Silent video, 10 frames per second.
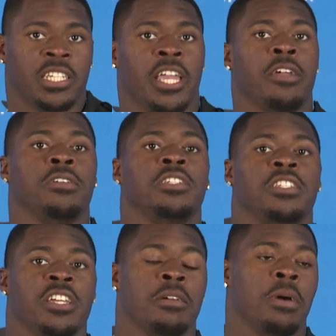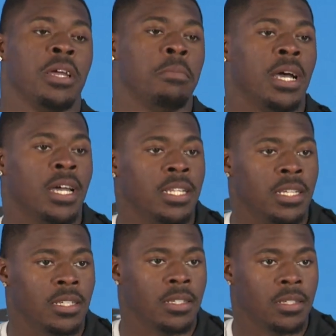Scary is just everybody buying
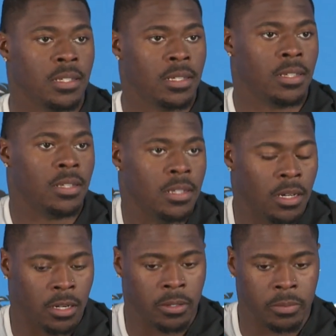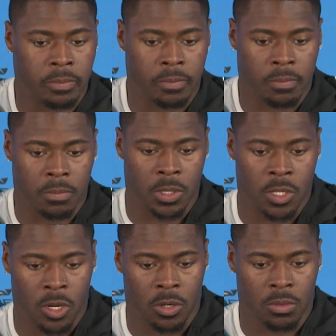in. Um, you
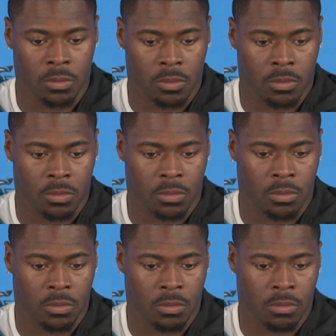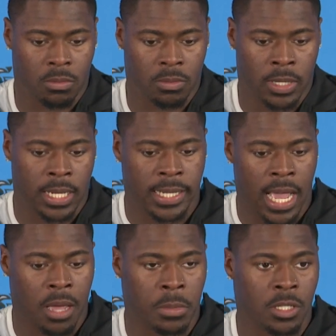know, that
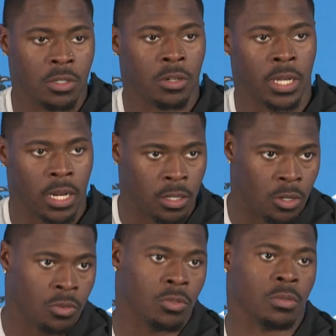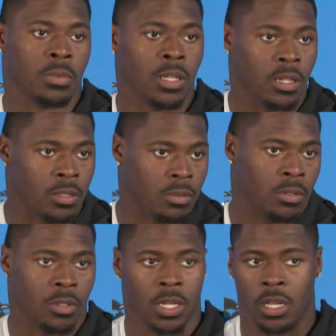diamond, you know, it got to go through some things. You know,
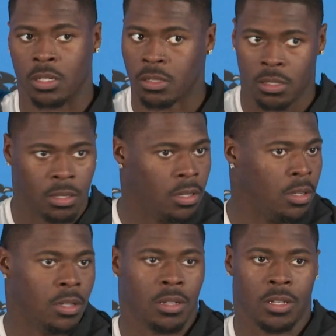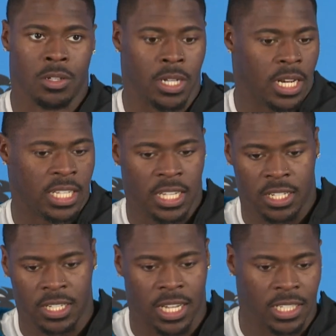you got to you got to get
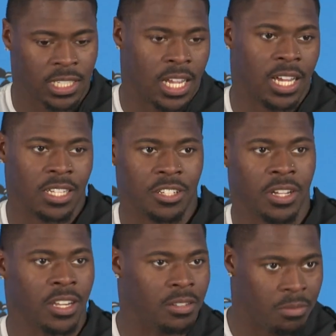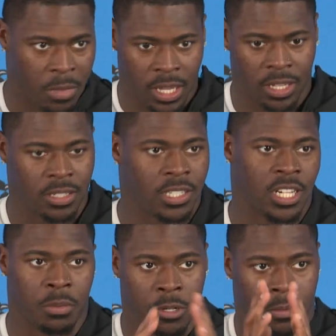it, you got to shine it, you got to make it,
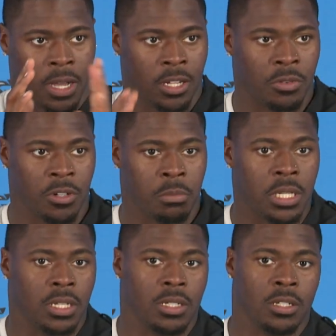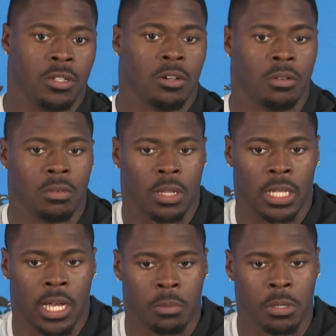shape it up how you want to be. You know, a
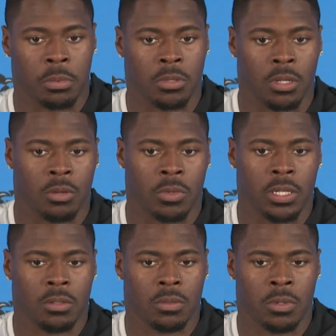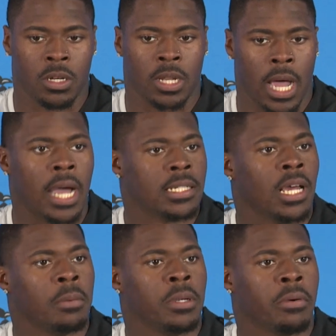lot of people, you know, we we are the hot
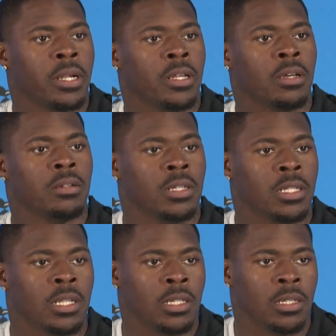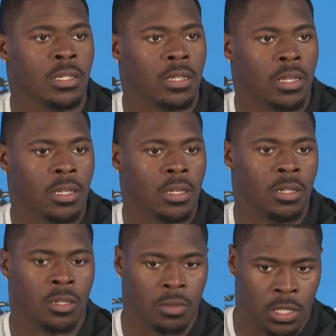topic right now in the league, you
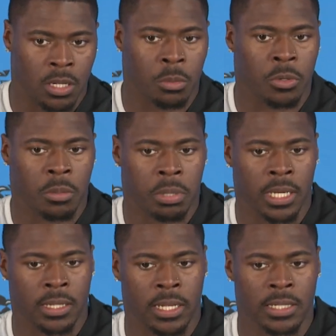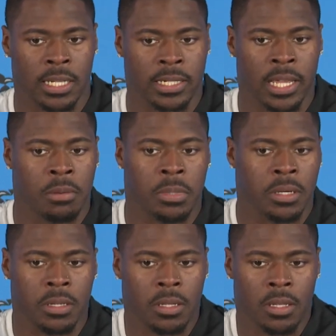know, with the number one pick and things like that.
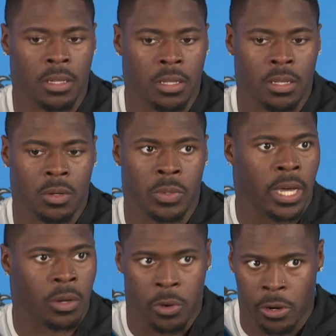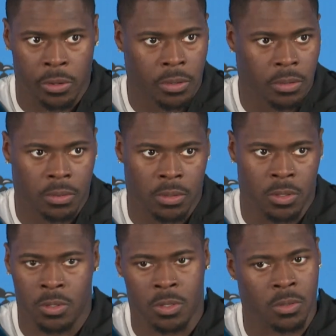But we got to work. You
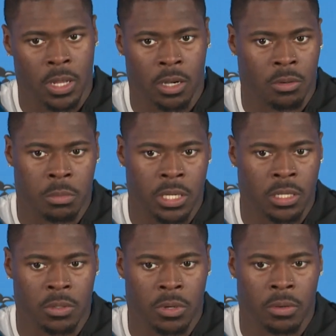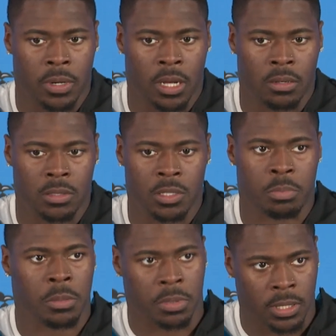you're not gonna be anywhere without just
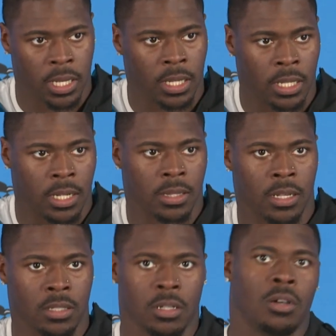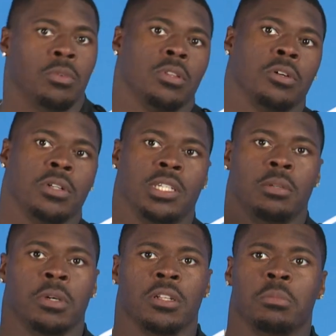people saying a lot of things. I don't want to throw a
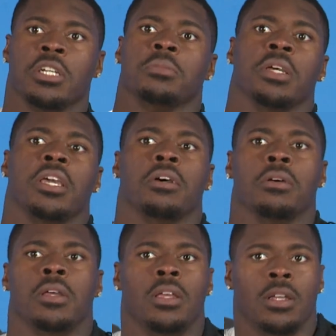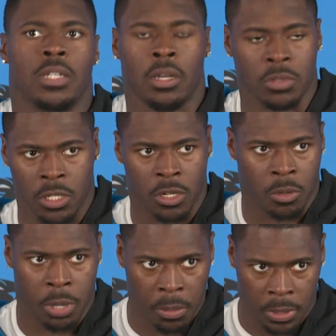team on the bus, but hell, they was good on
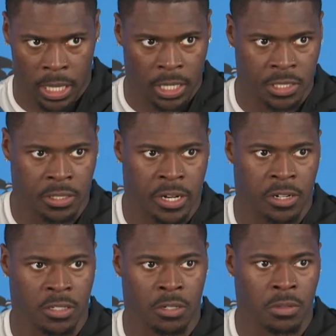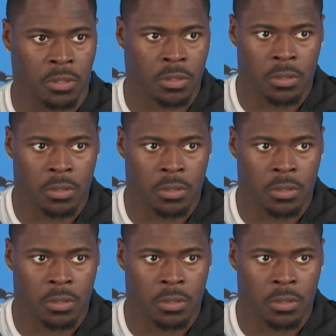paper last year in Arizona,